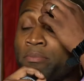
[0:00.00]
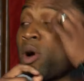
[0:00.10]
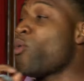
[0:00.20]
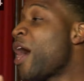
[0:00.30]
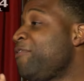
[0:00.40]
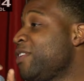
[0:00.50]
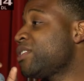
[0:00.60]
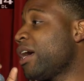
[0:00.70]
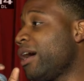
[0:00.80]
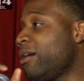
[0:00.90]
My wife
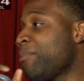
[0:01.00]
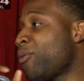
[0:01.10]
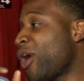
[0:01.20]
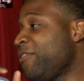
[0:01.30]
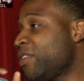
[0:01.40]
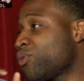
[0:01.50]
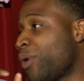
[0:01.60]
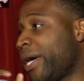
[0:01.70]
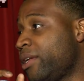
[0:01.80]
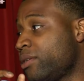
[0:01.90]
is
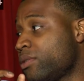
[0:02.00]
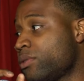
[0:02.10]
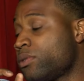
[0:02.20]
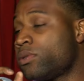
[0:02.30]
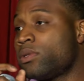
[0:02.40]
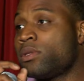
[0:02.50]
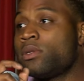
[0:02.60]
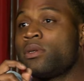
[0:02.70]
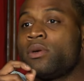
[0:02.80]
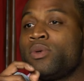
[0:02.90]
white,
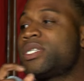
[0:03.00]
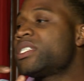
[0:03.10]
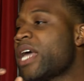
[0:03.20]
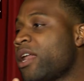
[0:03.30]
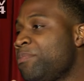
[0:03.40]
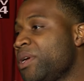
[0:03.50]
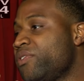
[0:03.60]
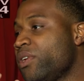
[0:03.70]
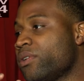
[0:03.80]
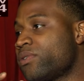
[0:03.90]
which is not a big
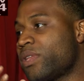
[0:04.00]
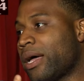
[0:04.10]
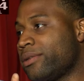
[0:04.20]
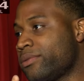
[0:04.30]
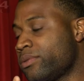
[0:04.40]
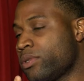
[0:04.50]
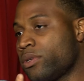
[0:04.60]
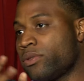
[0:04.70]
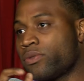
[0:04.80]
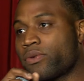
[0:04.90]
deal. It's not
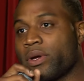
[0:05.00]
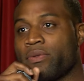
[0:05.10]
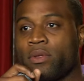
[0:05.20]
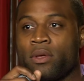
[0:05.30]
great.